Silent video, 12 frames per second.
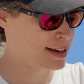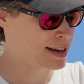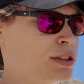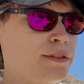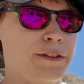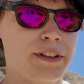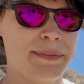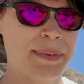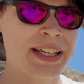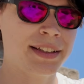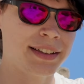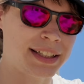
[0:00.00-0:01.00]
So for
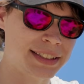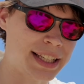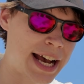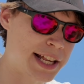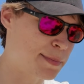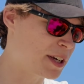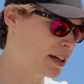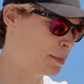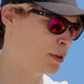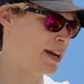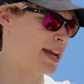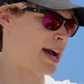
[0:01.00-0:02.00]
me, this has become
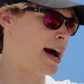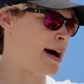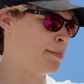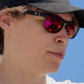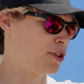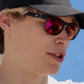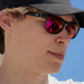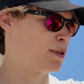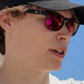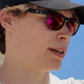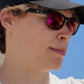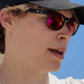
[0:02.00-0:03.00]
the way I'm
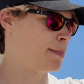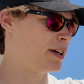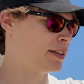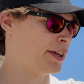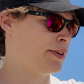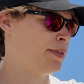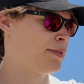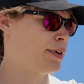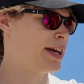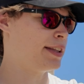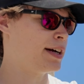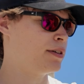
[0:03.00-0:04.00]
transporting my mate
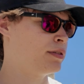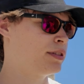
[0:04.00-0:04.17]
right now.